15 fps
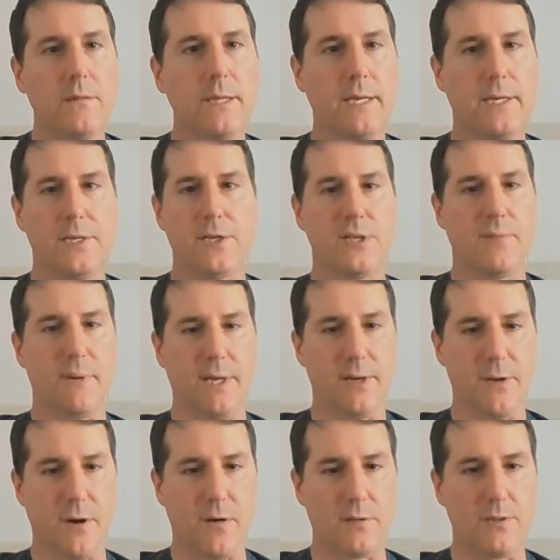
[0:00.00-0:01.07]
in addition to my
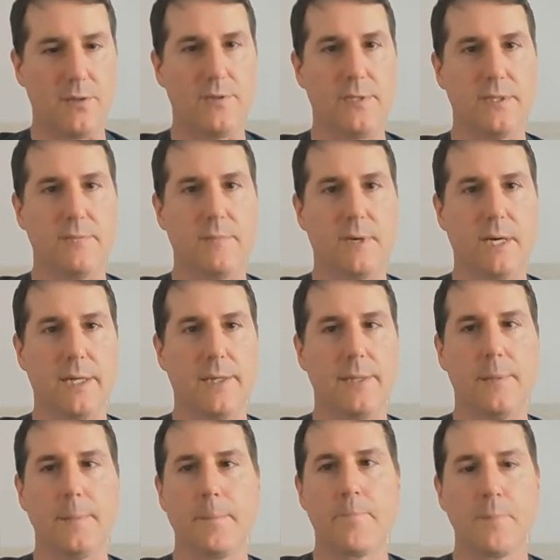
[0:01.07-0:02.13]
dog losing his mind.
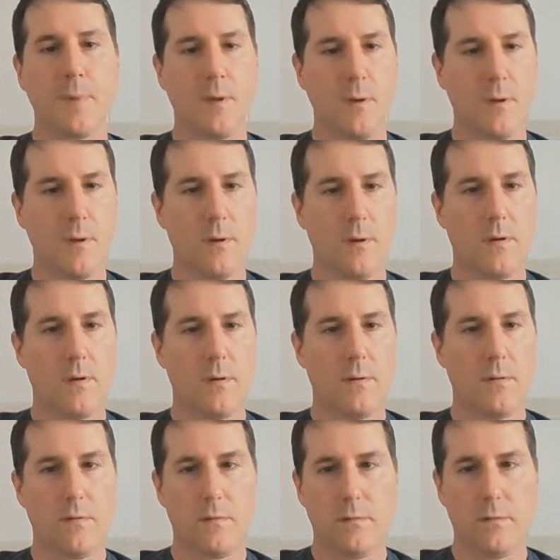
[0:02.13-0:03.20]

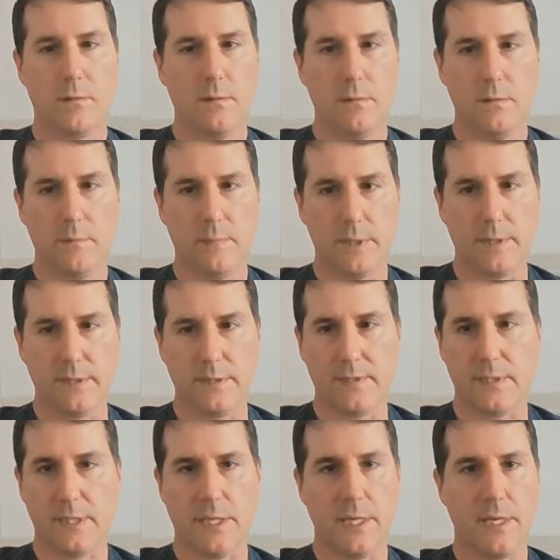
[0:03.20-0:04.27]
Let's
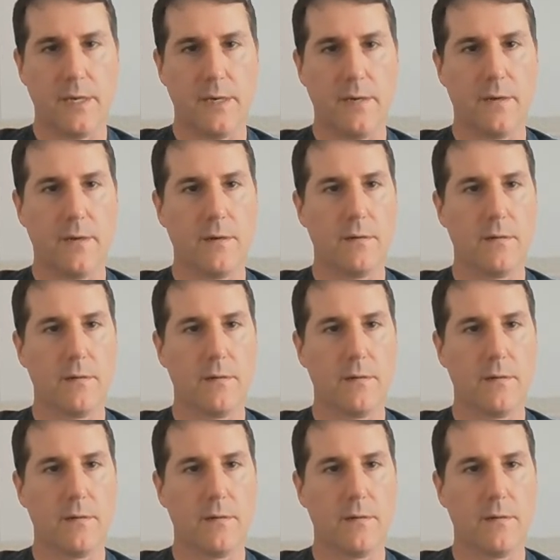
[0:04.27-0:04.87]
see here.